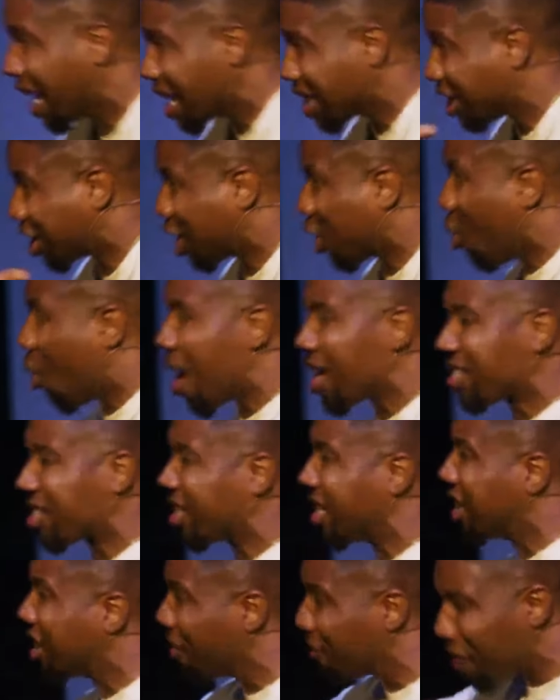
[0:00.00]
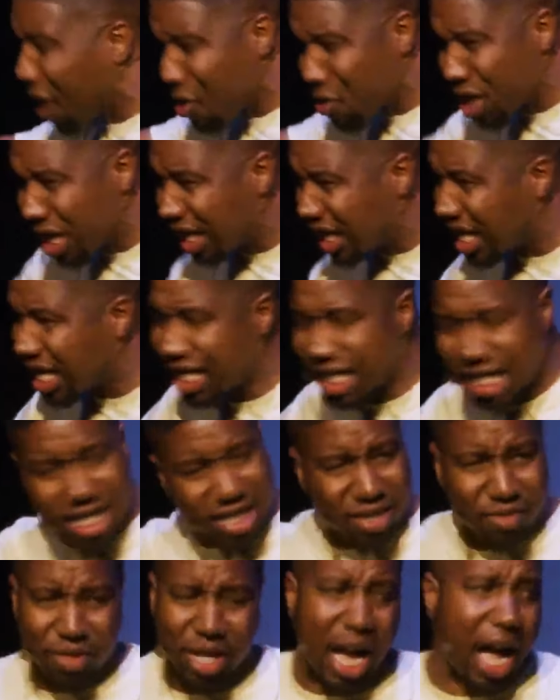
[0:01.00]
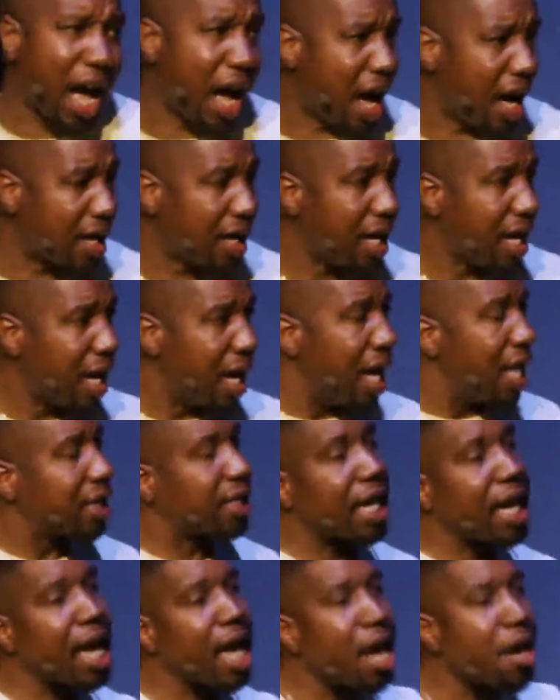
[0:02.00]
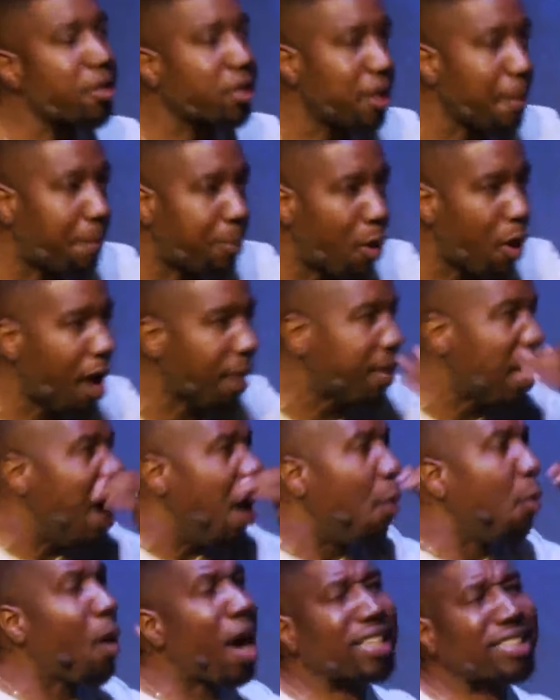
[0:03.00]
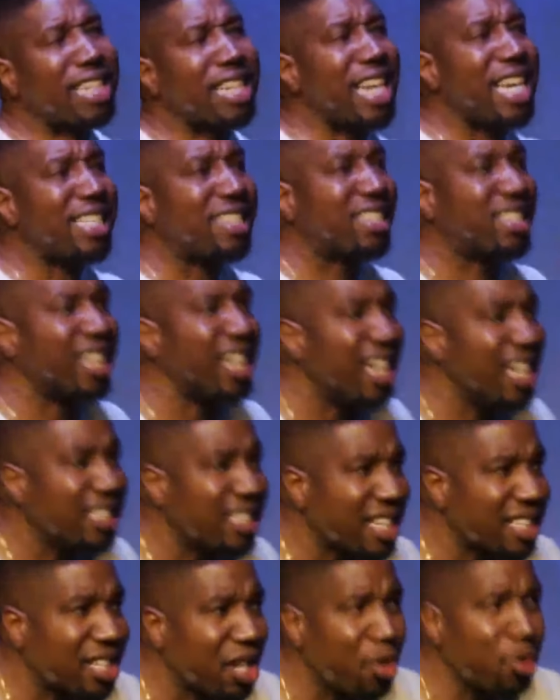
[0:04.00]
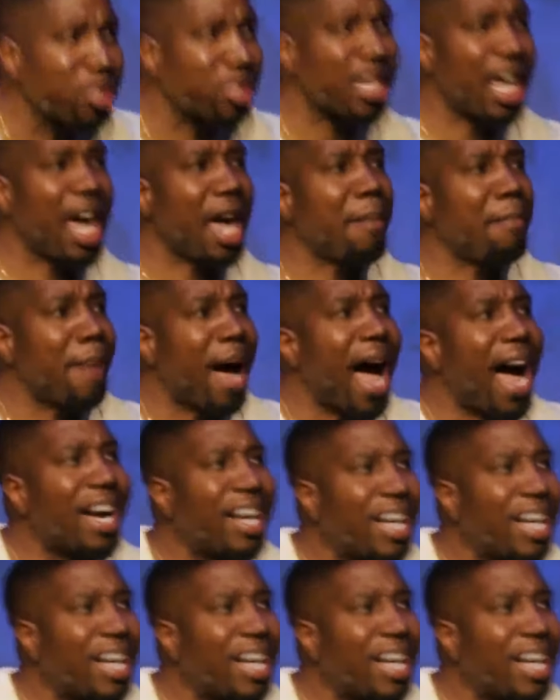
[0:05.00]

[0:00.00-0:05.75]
us question the very goodness of God. See, here's the point. Wasn't it Jesus who said, My